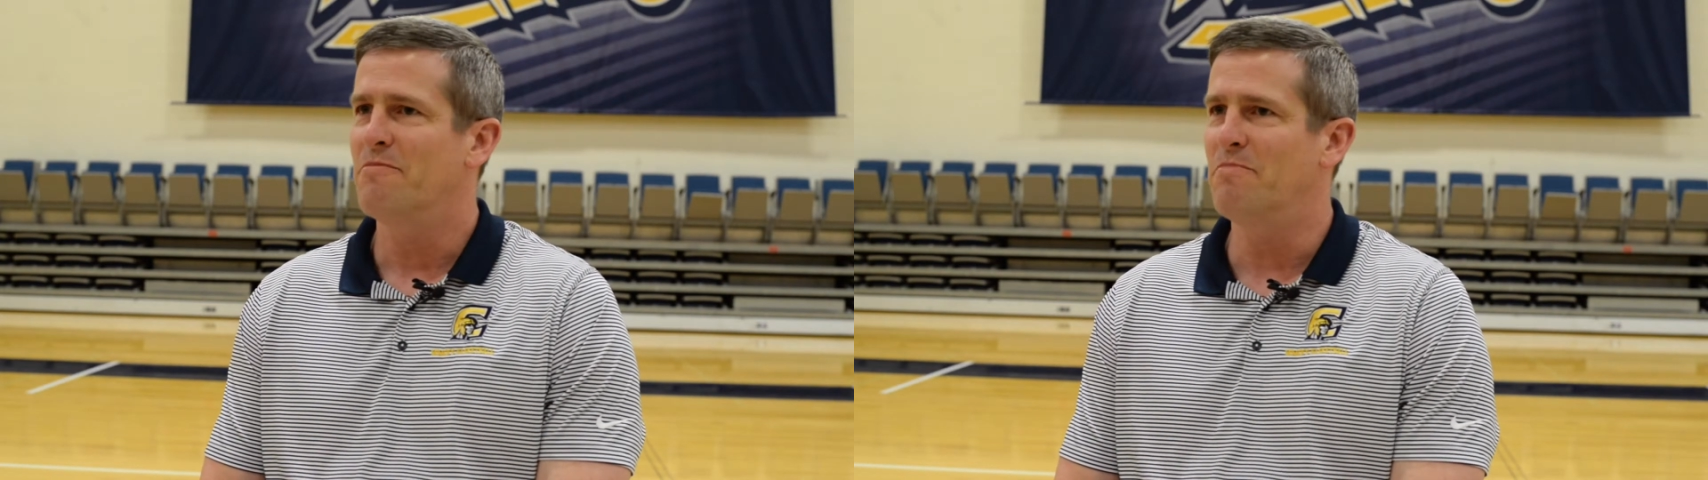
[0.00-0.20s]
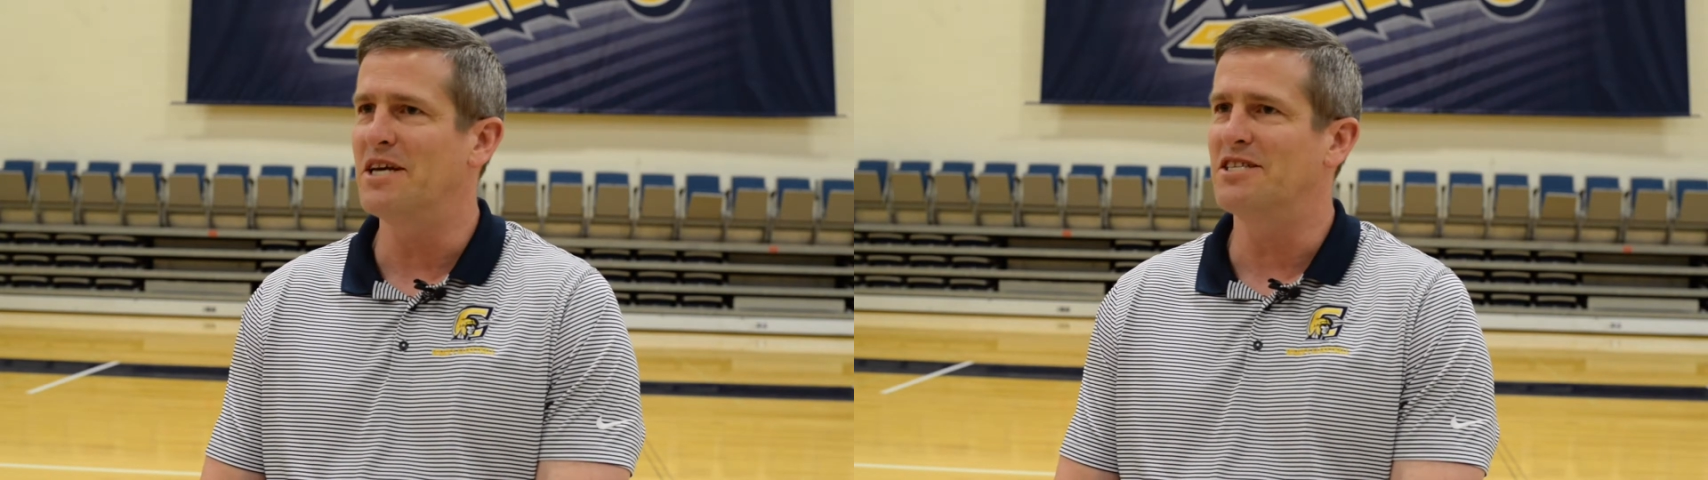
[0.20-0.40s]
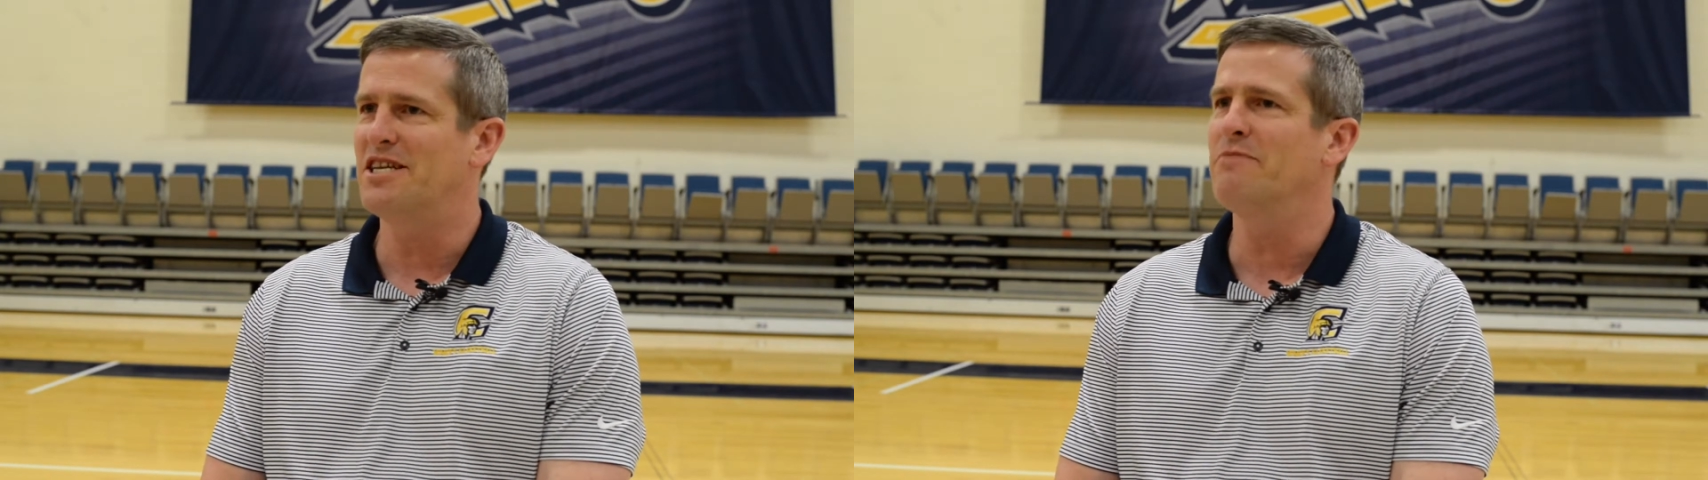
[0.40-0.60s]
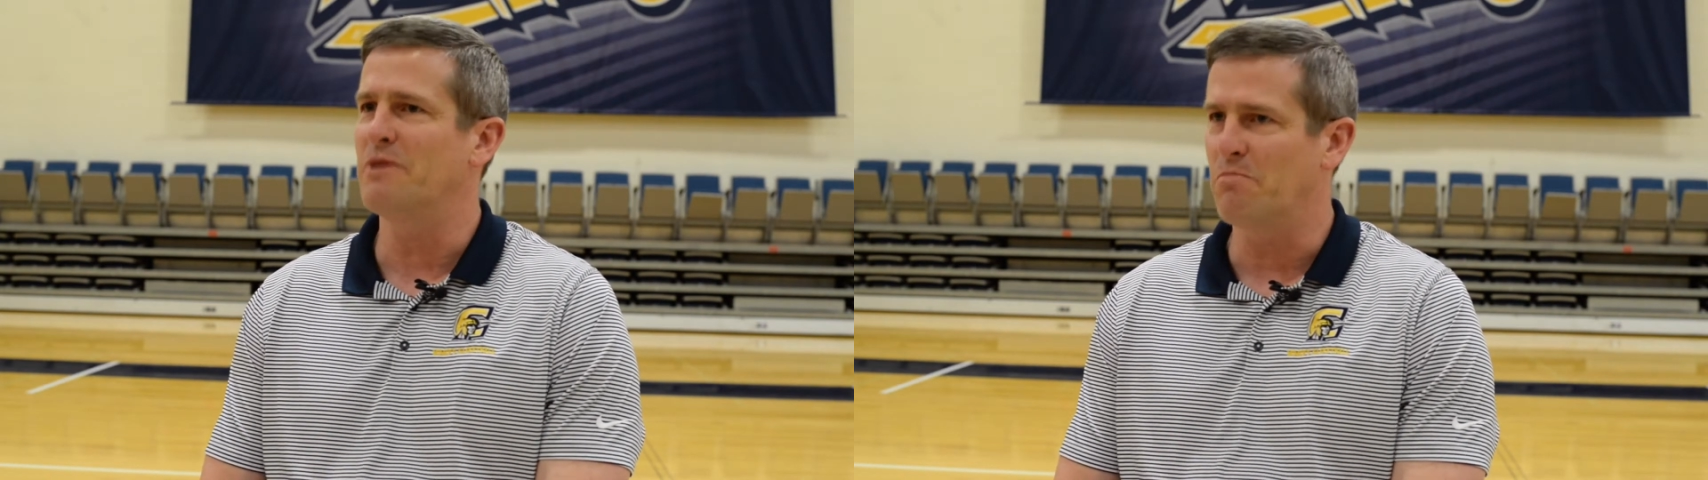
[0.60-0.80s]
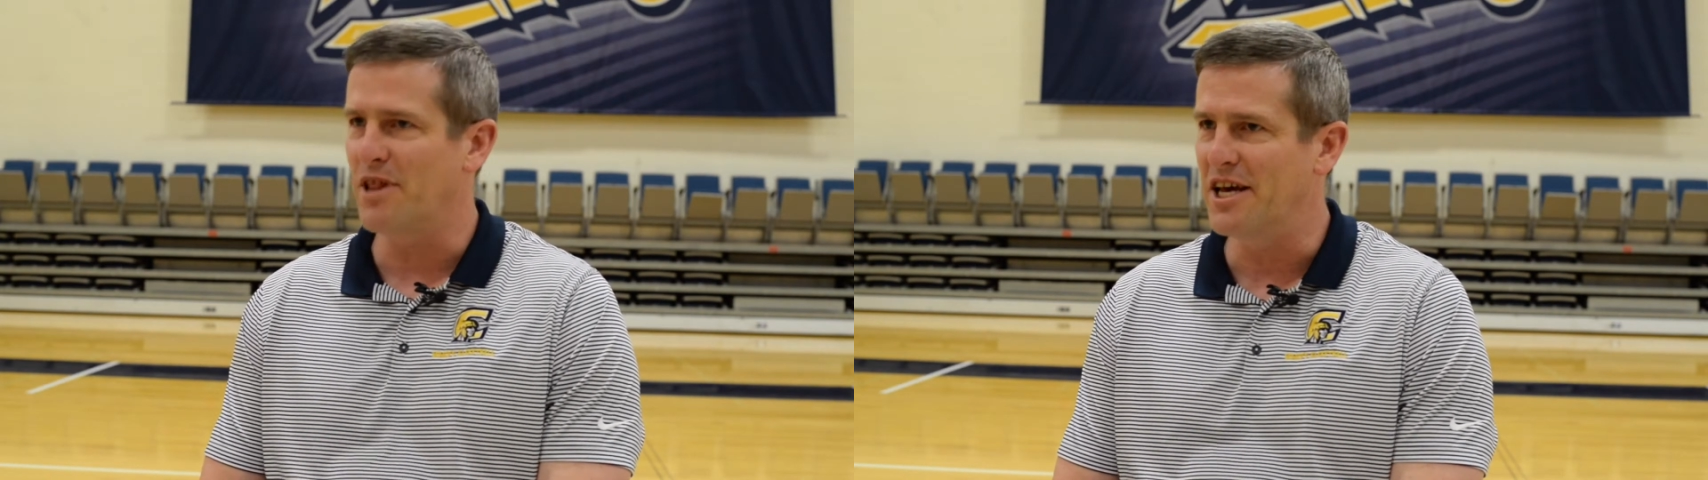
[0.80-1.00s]
be a team
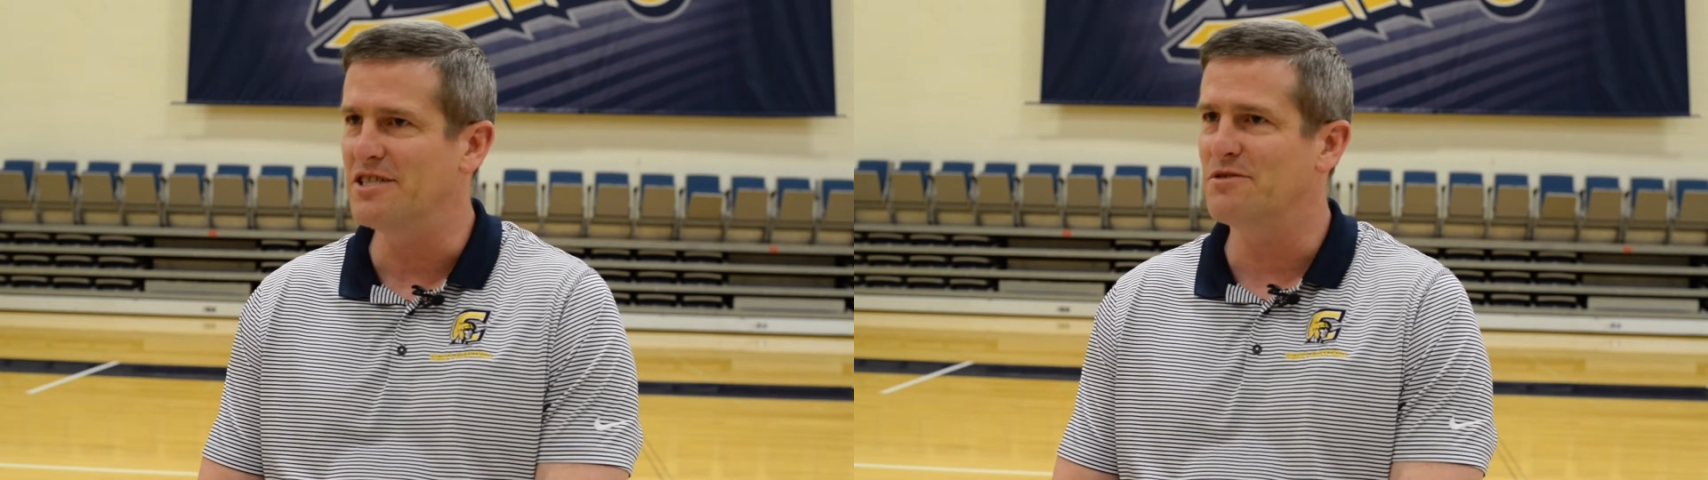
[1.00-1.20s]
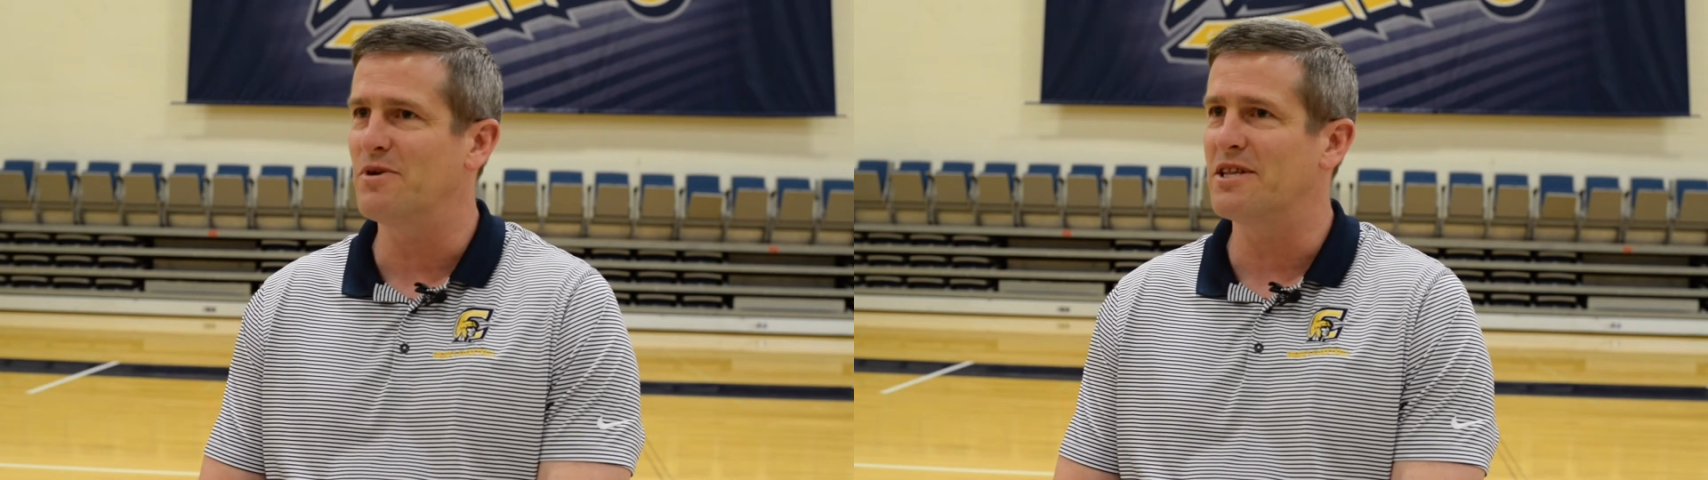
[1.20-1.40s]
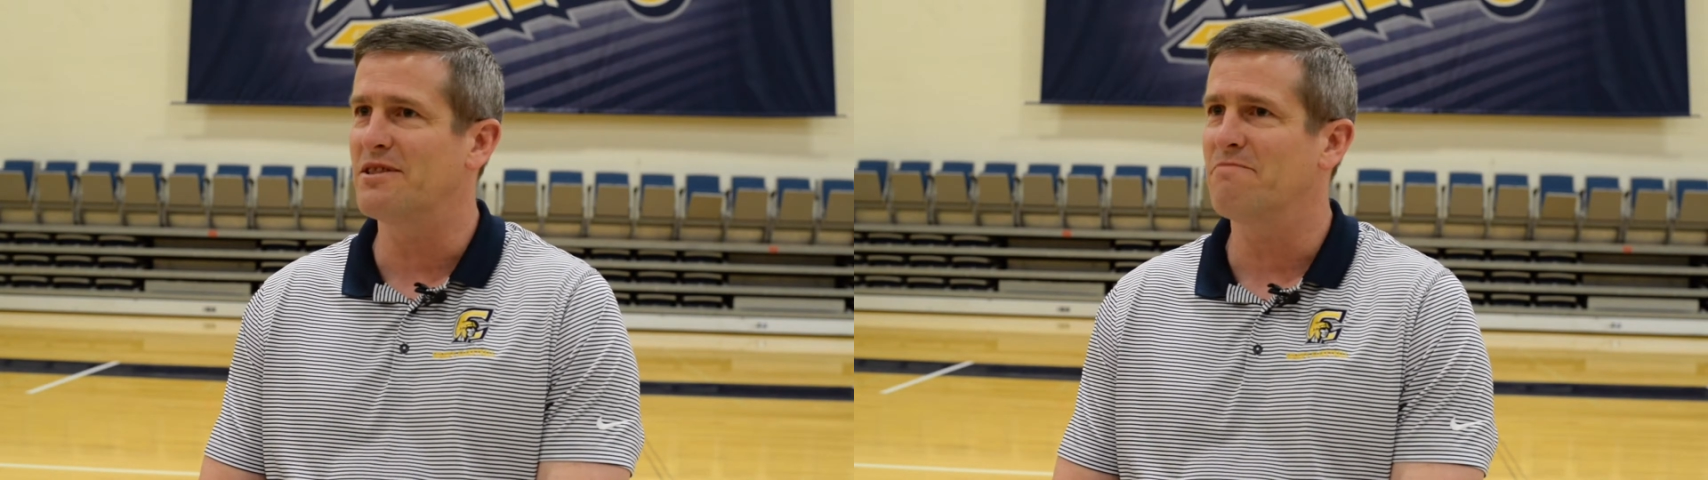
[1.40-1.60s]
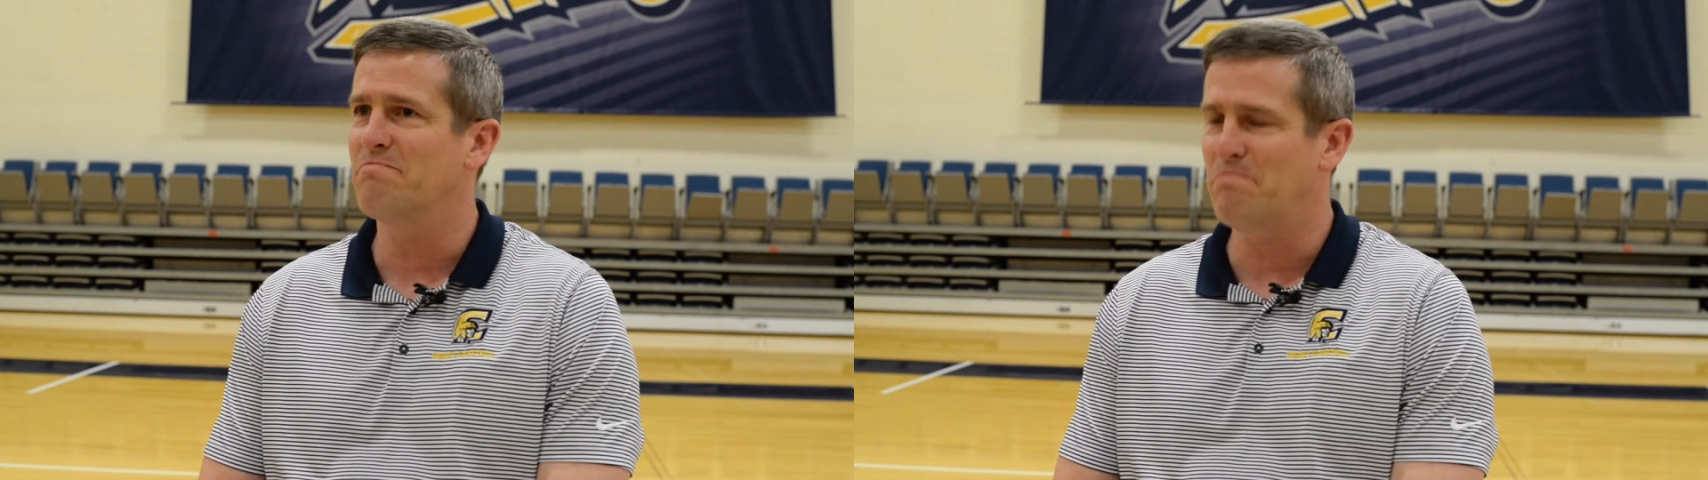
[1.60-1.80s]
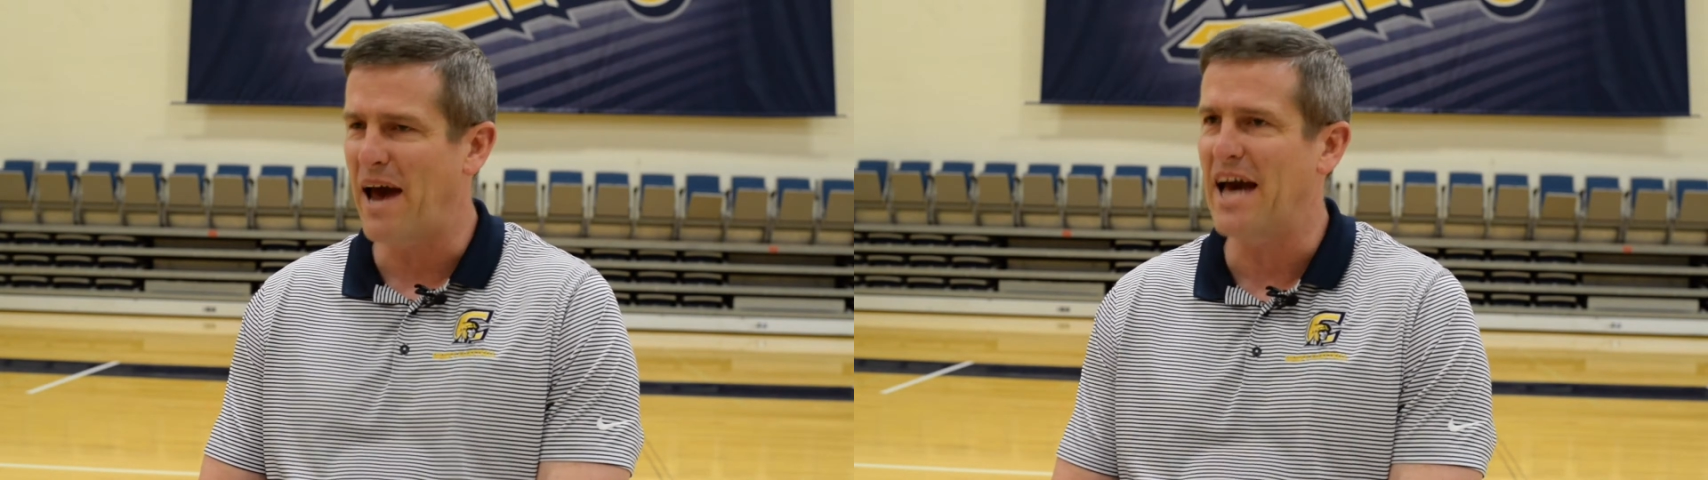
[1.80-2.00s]
that plays with
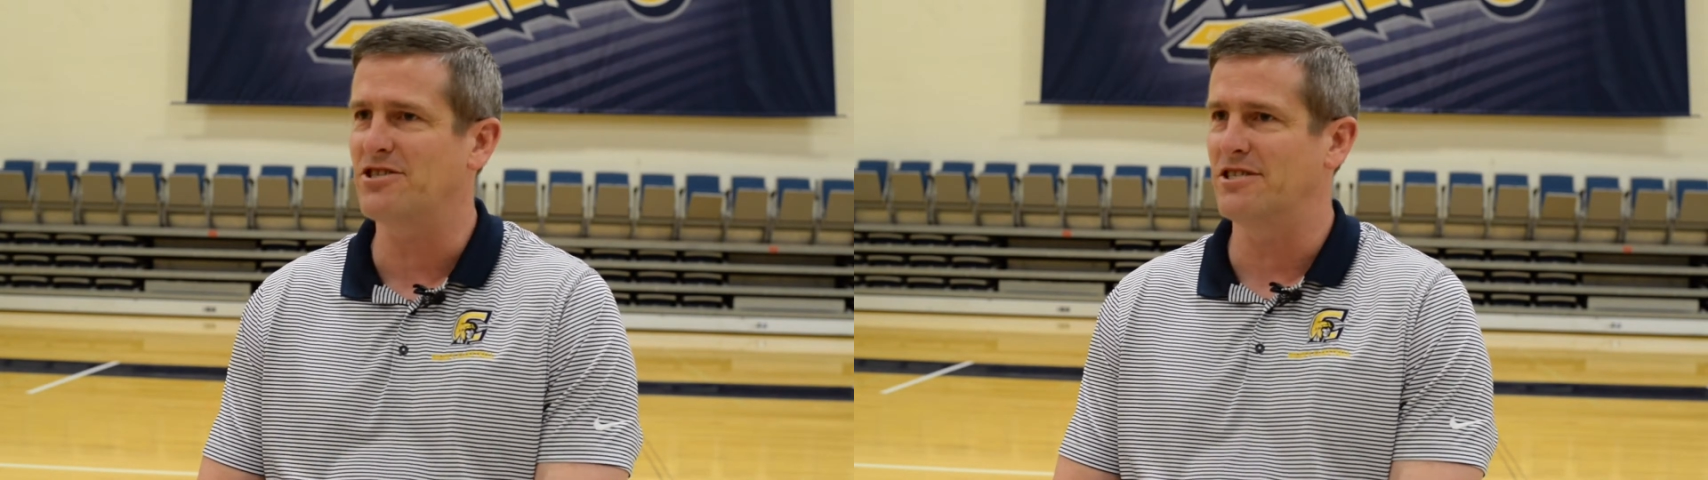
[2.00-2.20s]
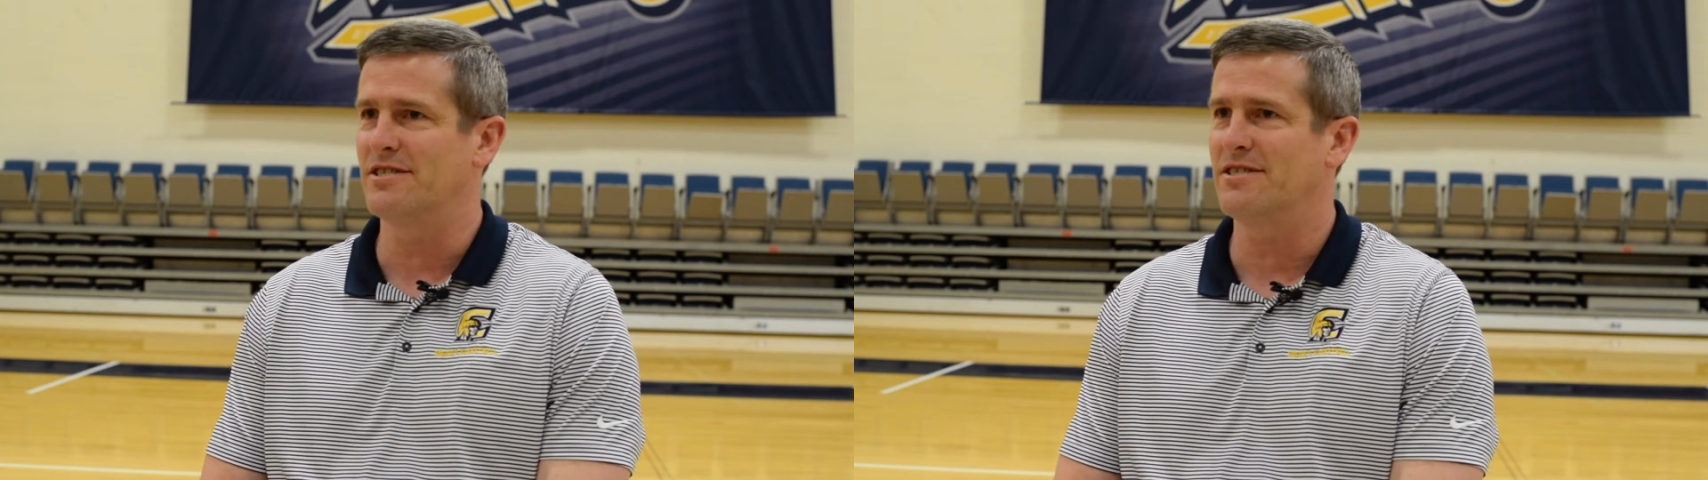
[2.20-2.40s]
passion.